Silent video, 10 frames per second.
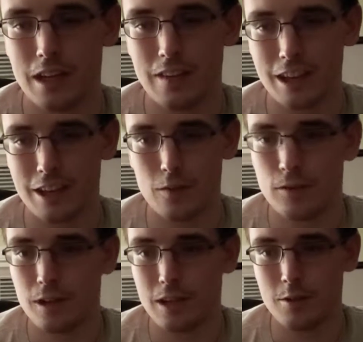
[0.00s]
and like you
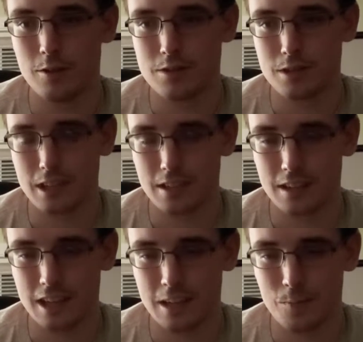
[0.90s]
feel like you just suck at
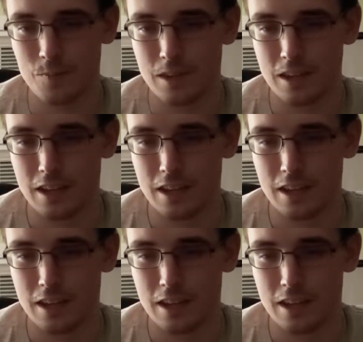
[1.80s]
the game.